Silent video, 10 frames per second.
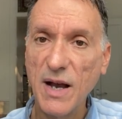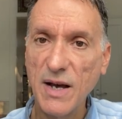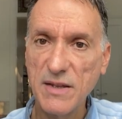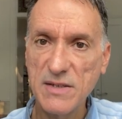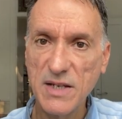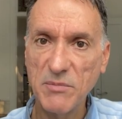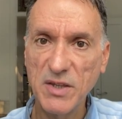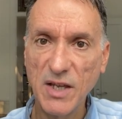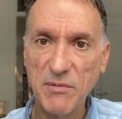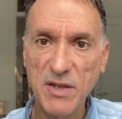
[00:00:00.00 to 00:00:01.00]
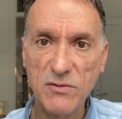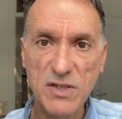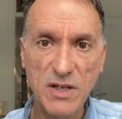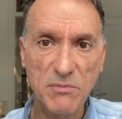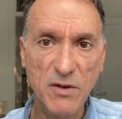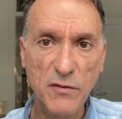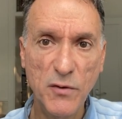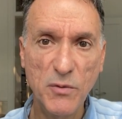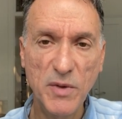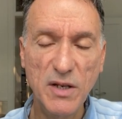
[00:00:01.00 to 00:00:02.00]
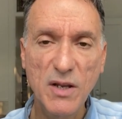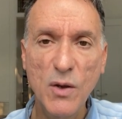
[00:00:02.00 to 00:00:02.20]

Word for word: At the same time that we start metformin,